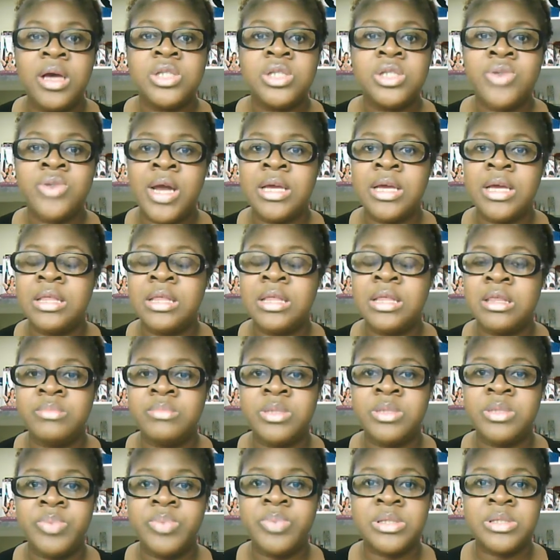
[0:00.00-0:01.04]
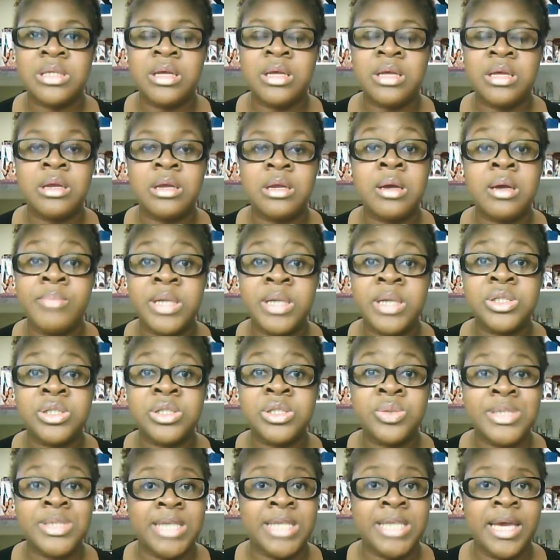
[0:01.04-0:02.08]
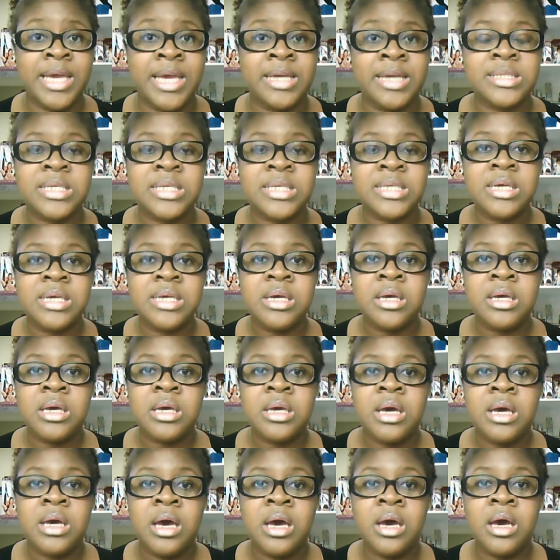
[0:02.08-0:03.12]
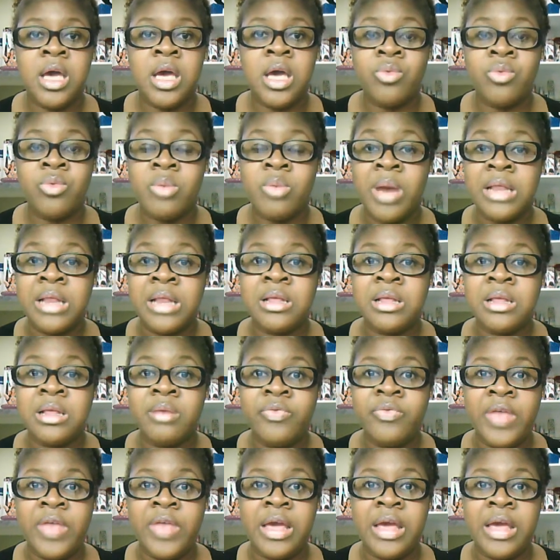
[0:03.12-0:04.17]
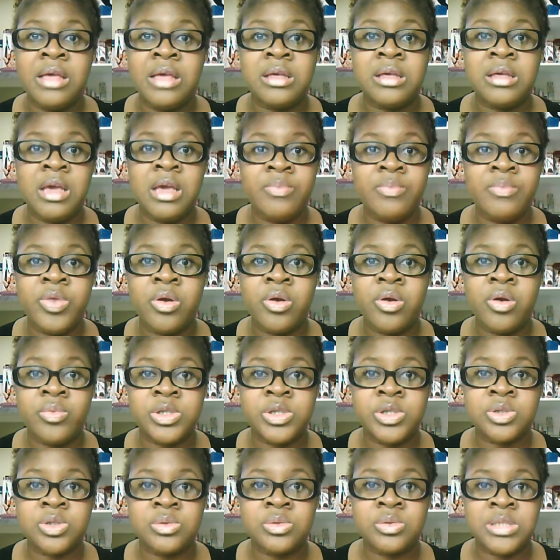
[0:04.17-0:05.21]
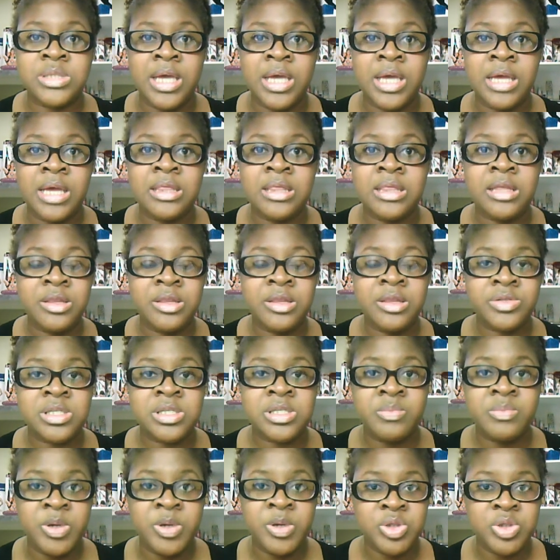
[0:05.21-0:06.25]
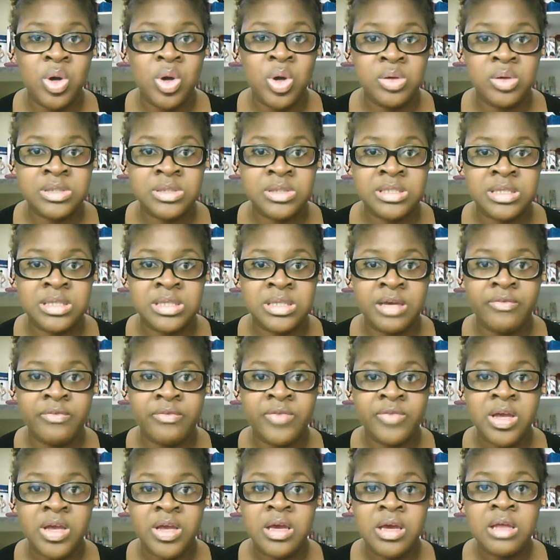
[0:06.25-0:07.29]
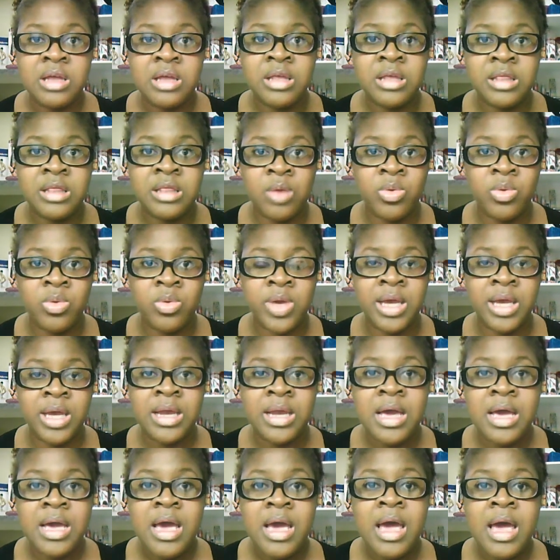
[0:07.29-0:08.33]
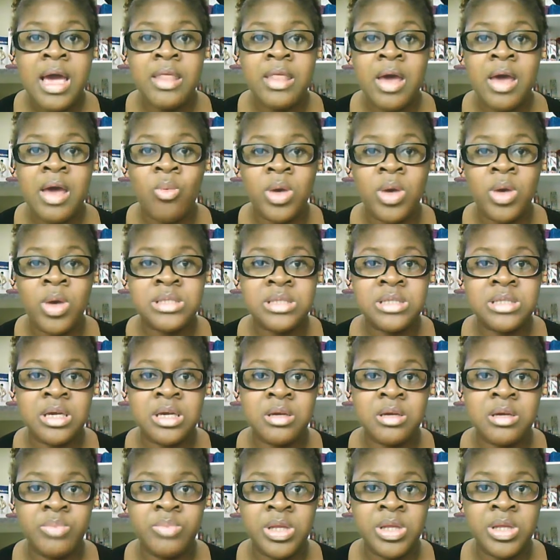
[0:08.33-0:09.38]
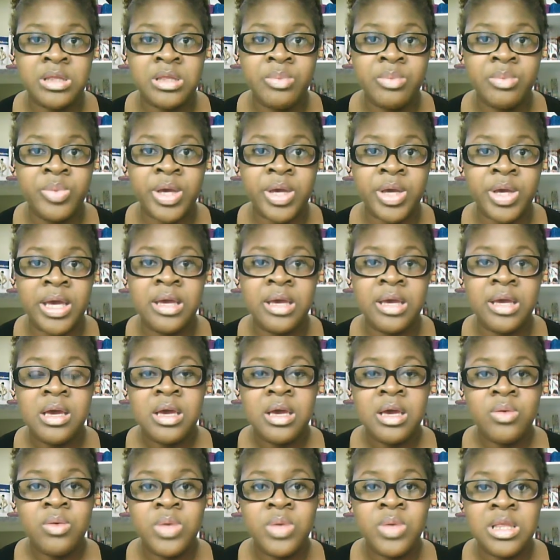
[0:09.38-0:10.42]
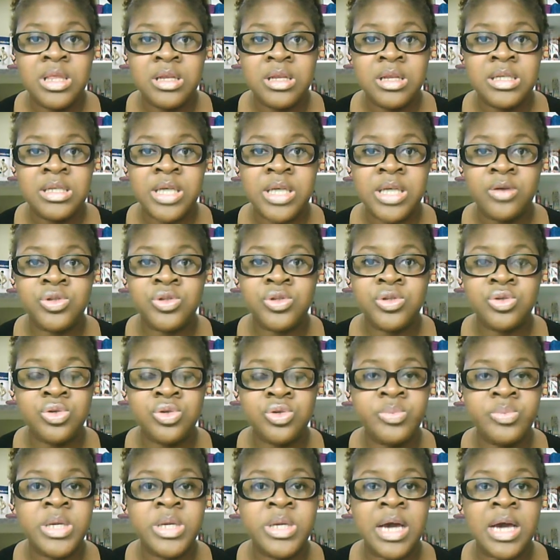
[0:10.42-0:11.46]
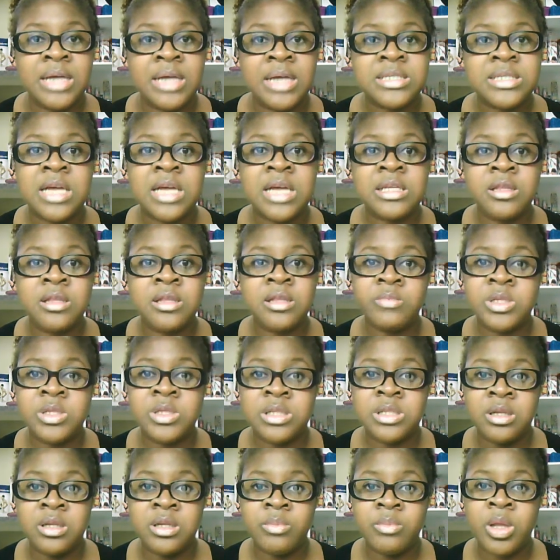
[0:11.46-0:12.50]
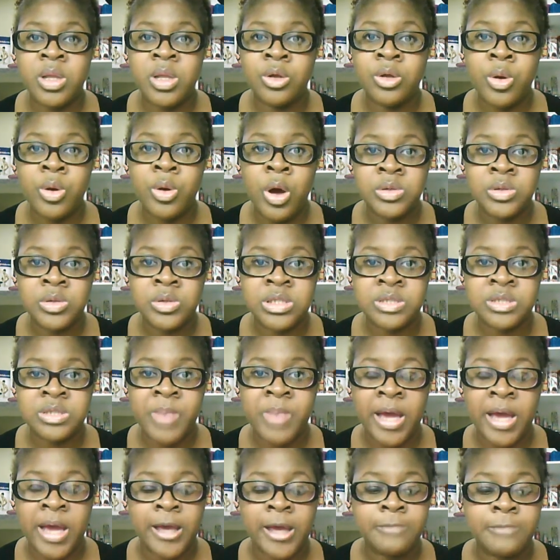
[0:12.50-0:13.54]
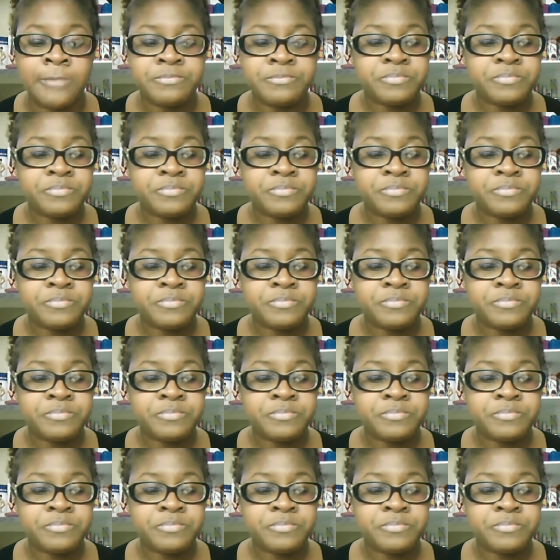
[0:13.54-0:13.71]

Try to get them to pencil in and commit to a date, and remind that if they keep their original date, that there's a special hostess gift that they will get, and that once they complete the booking, within a day or two, you'll be contacting them to send them a little hostess packet